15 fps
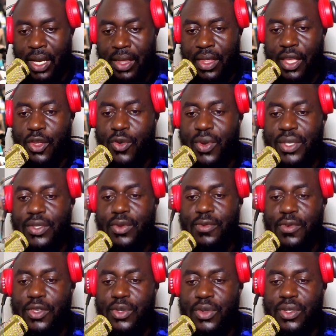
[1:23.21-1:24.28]
The U.S.
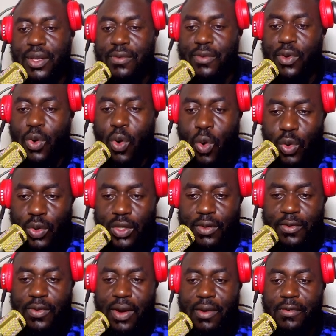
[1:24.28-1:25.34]
officials have called
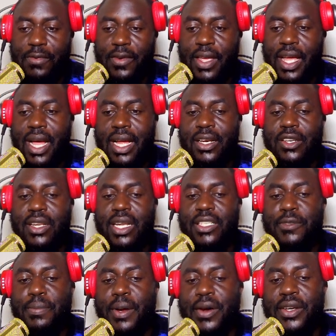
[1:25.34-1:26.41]
for a fair and
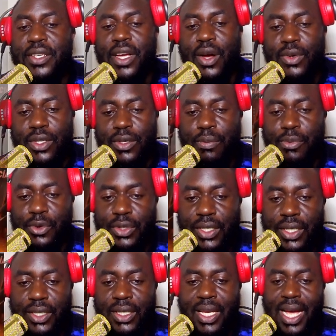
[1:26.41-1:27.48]
transparent counting
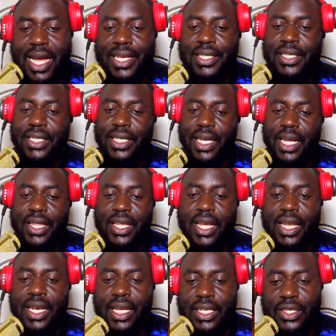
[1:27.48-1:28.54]
process, urging the
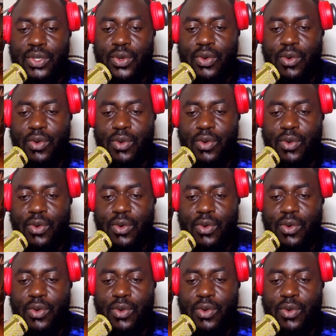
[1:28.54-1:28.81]
election